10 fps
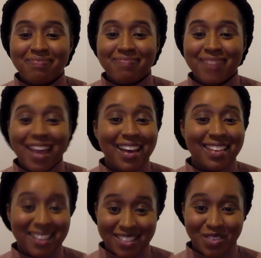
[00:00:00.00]
yeah,
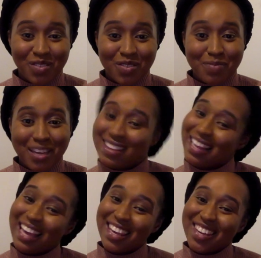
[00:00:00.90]
that's all from me.
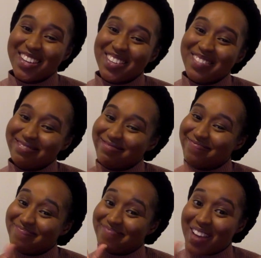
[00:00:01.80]
Thank you.
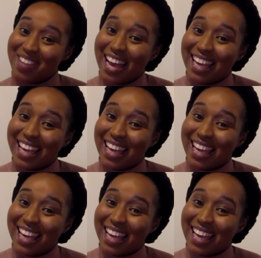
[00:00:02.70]
Bye bye.